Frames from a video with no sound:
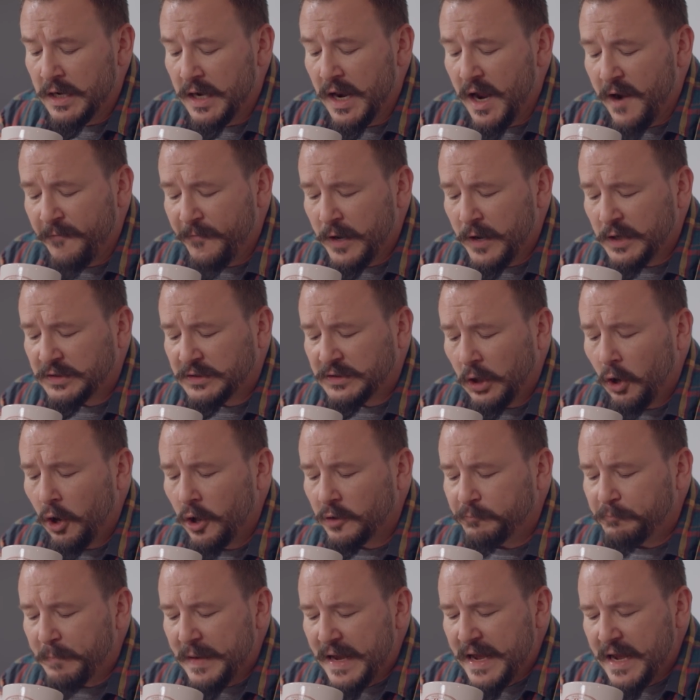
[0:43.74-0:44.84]
never
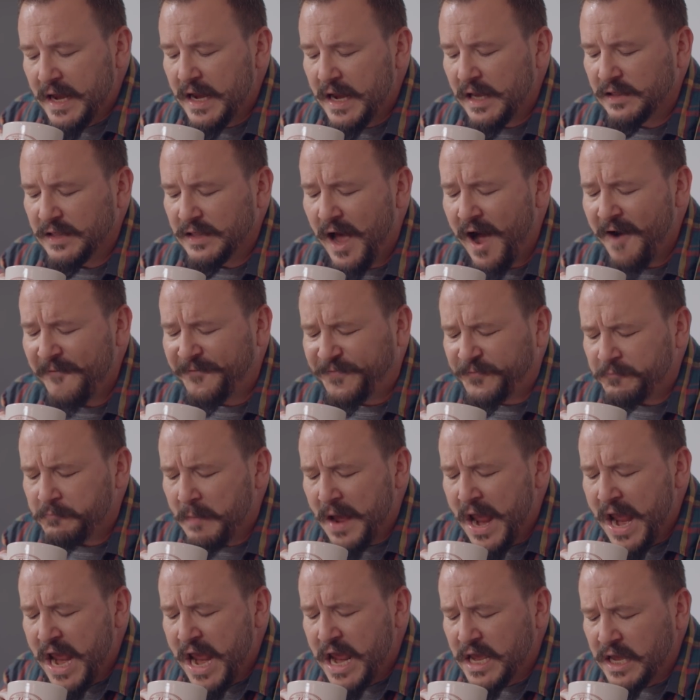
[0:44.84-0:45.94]
told me he loved
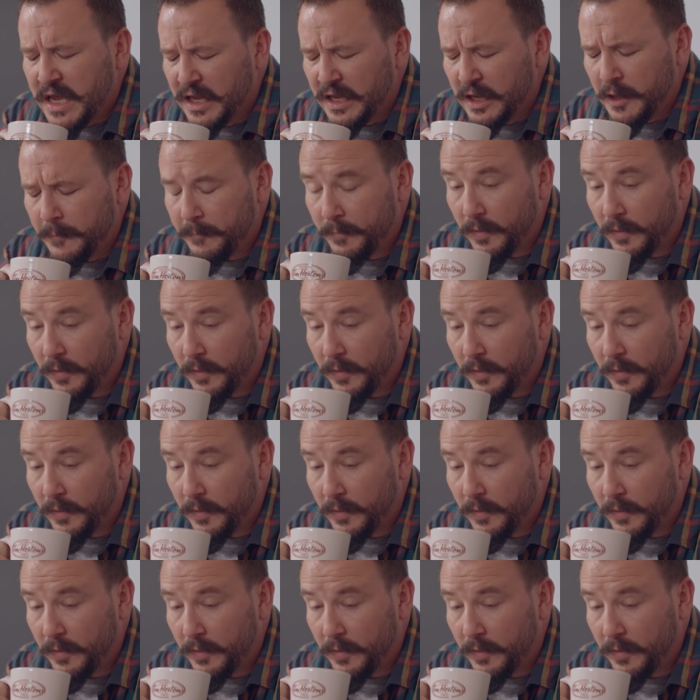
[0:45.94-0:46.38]
me!